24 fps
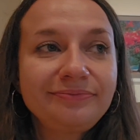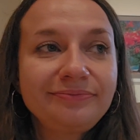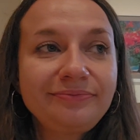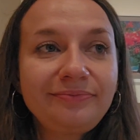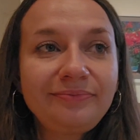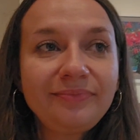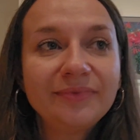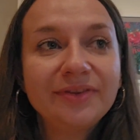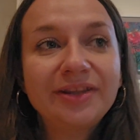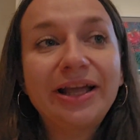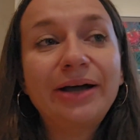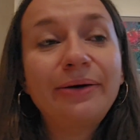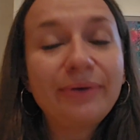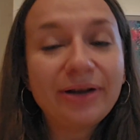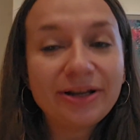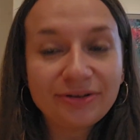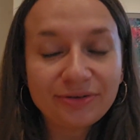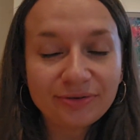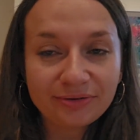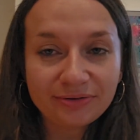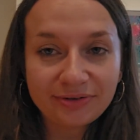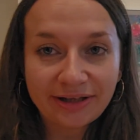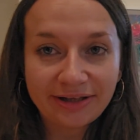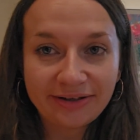Now I
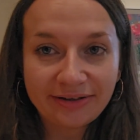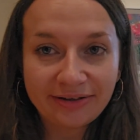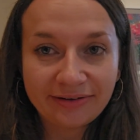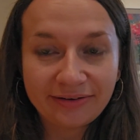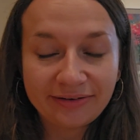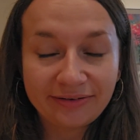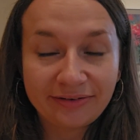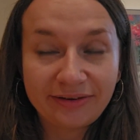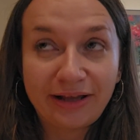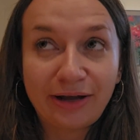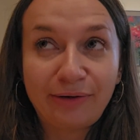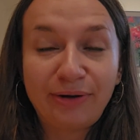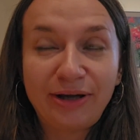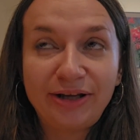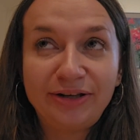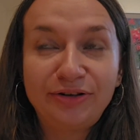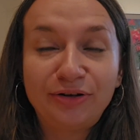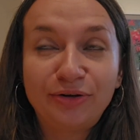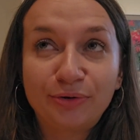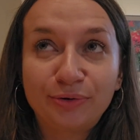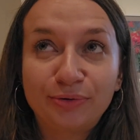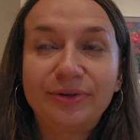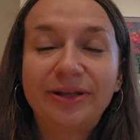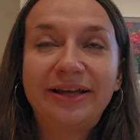do that. Now I
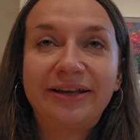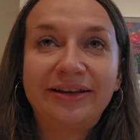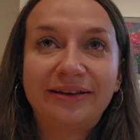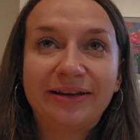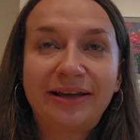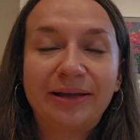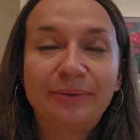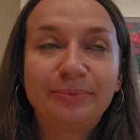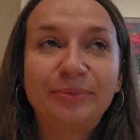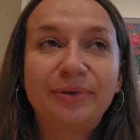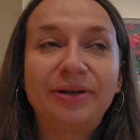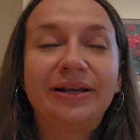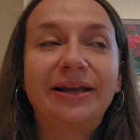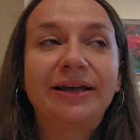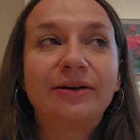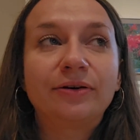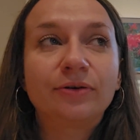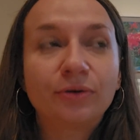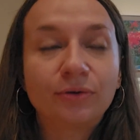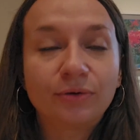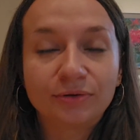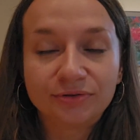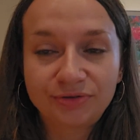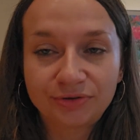know that it can be like
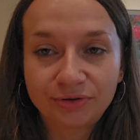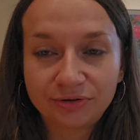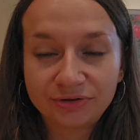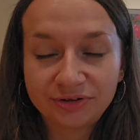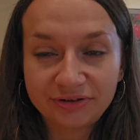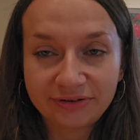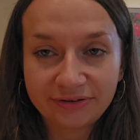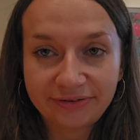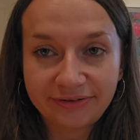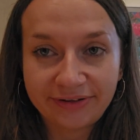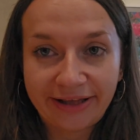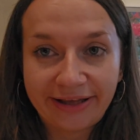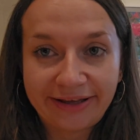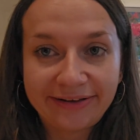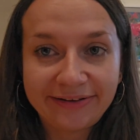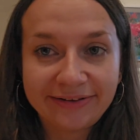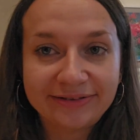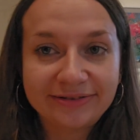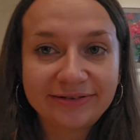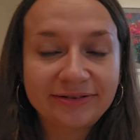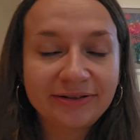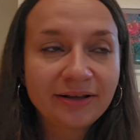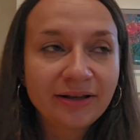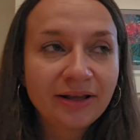all sorts of
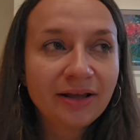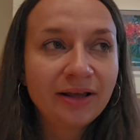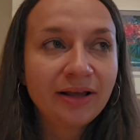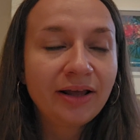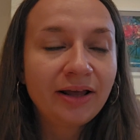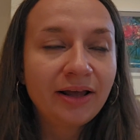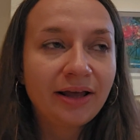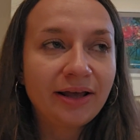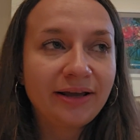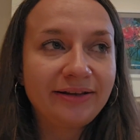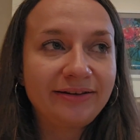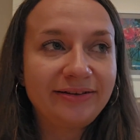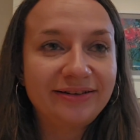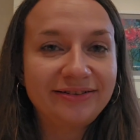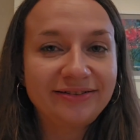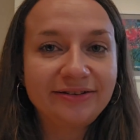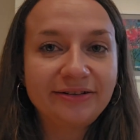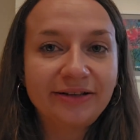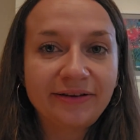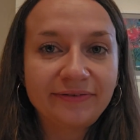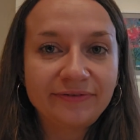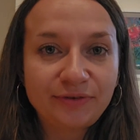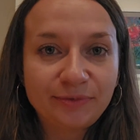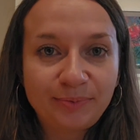things. It doesn't
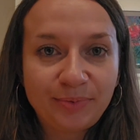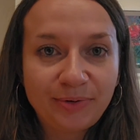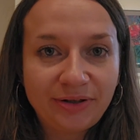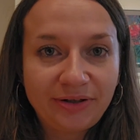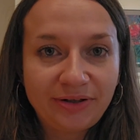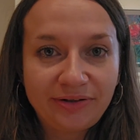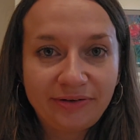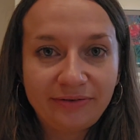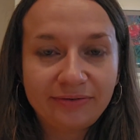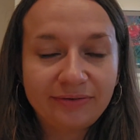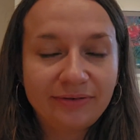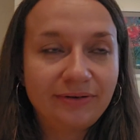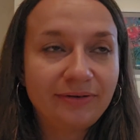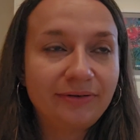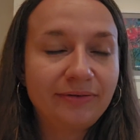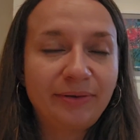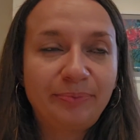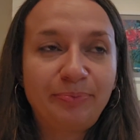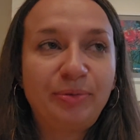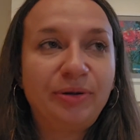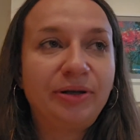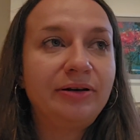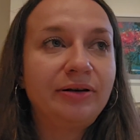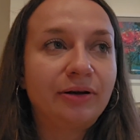have to be a
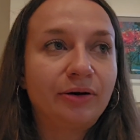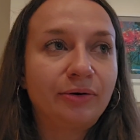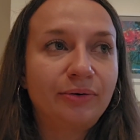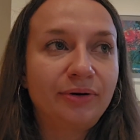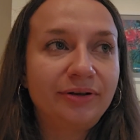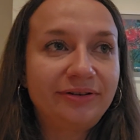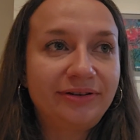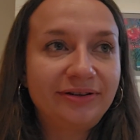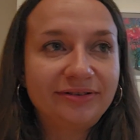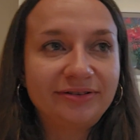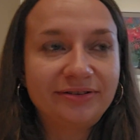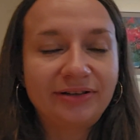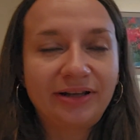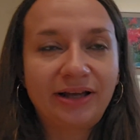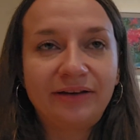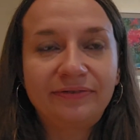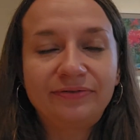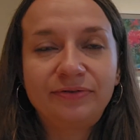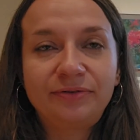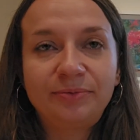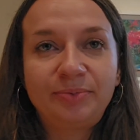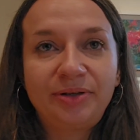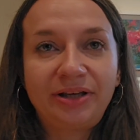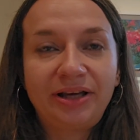pillow. It doesn't have
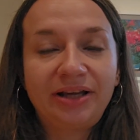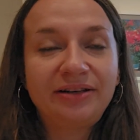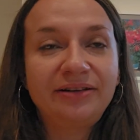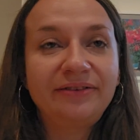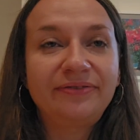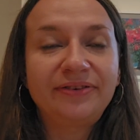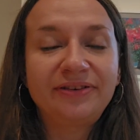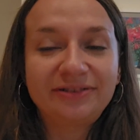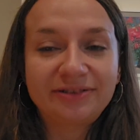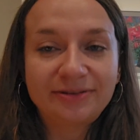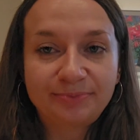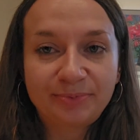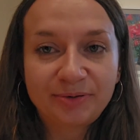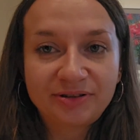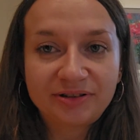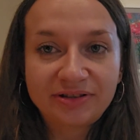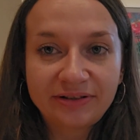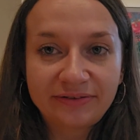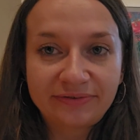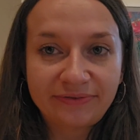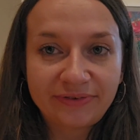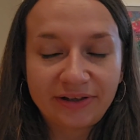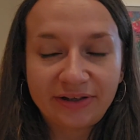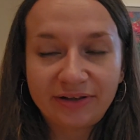to be anything
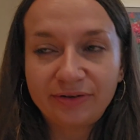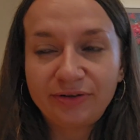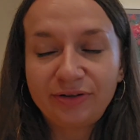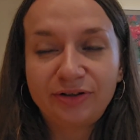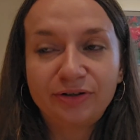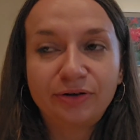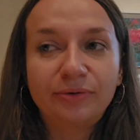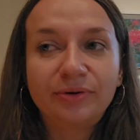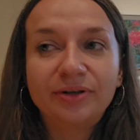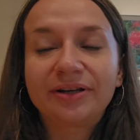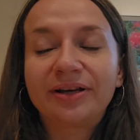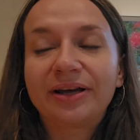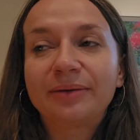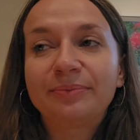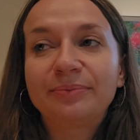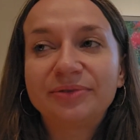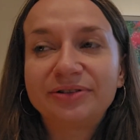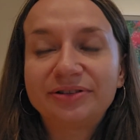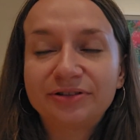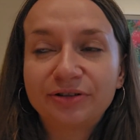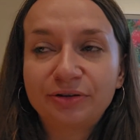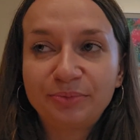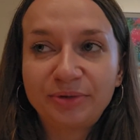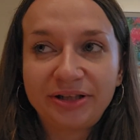specific. You know, it can be
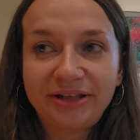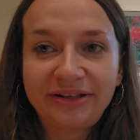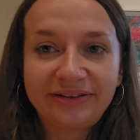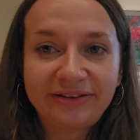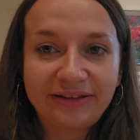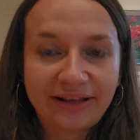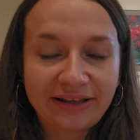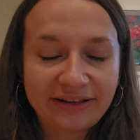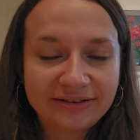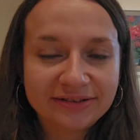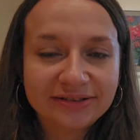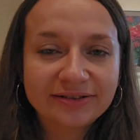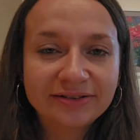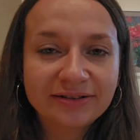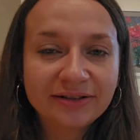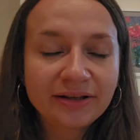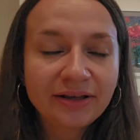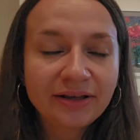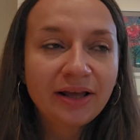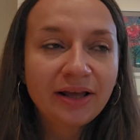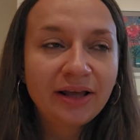so many things.